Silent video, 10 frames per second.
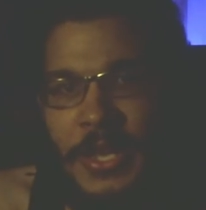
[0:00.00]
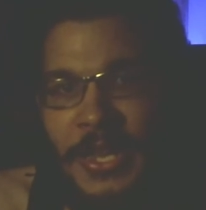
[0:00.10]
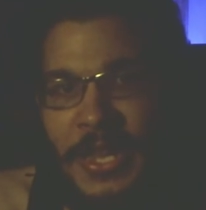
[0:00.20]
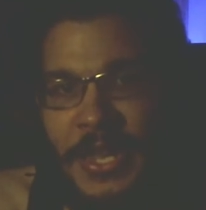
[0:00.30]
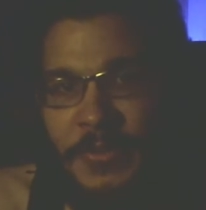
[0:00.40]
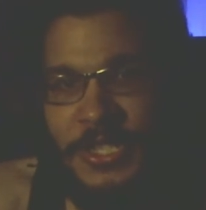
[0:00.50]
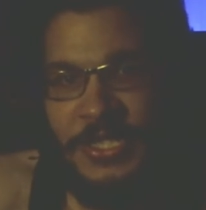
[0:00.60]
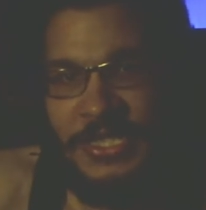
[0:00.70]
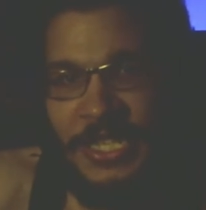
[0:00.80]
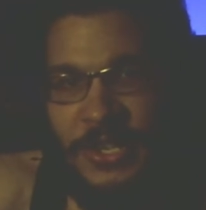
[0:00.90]
and we
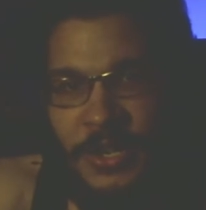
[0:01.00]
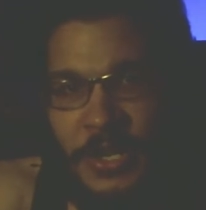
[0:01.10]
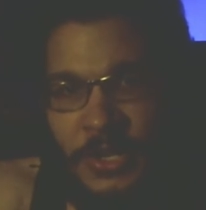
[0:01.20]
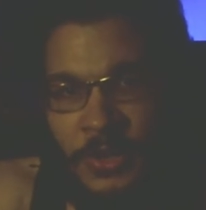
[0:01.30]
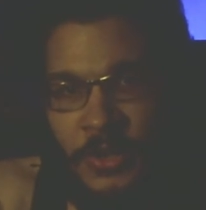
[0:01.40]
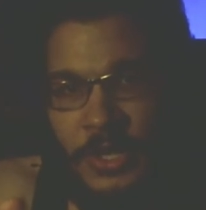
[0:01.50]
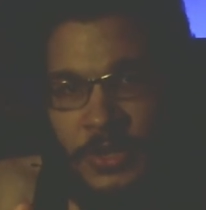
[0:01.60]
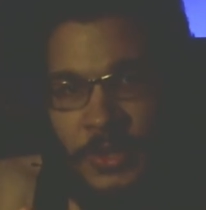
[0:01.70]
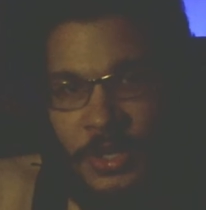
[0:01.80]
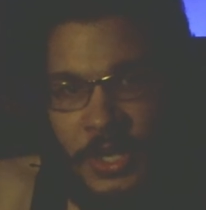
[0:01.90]
just see her in a
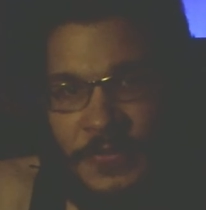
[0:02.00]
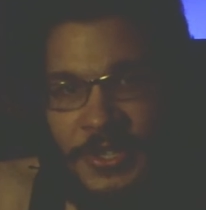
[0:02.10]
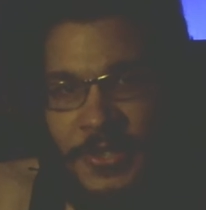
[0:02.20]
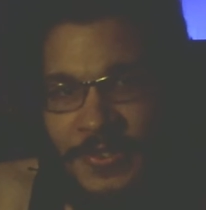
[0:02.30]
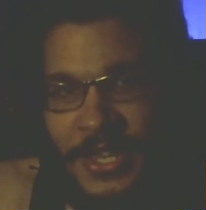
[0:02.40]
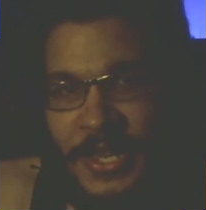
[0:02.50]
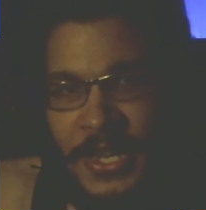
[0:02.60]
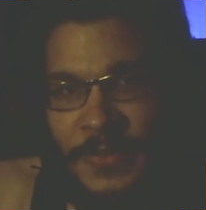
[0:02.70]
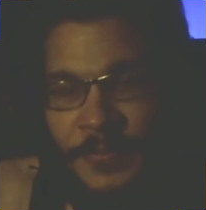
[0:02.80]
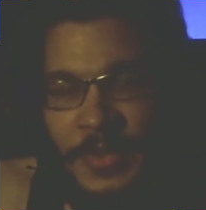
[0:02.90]
corridor off to the
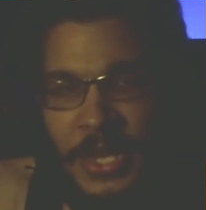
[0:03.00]
side.